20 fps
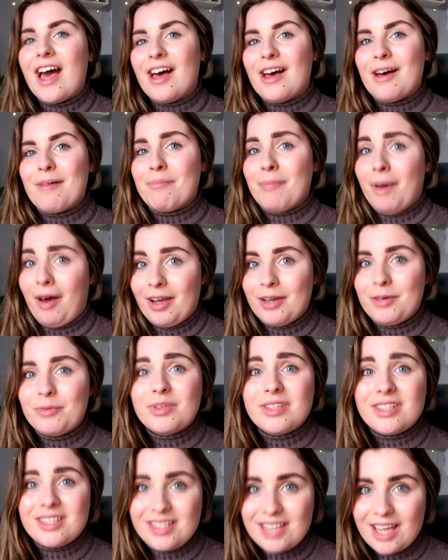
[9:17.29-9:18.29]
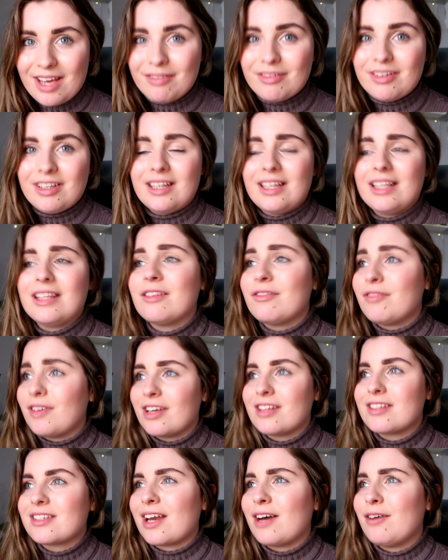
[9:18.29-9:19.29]
Uh, mine was definitely the
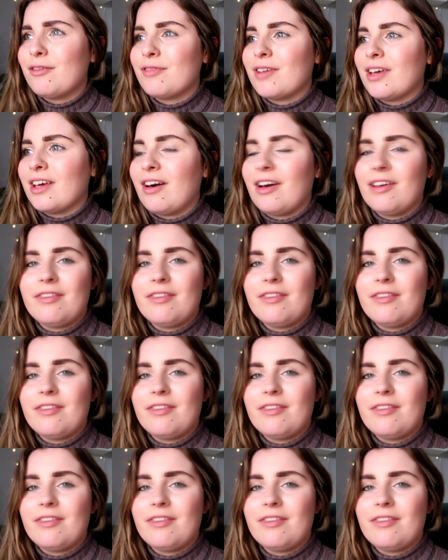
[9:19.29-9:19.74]
first outfit.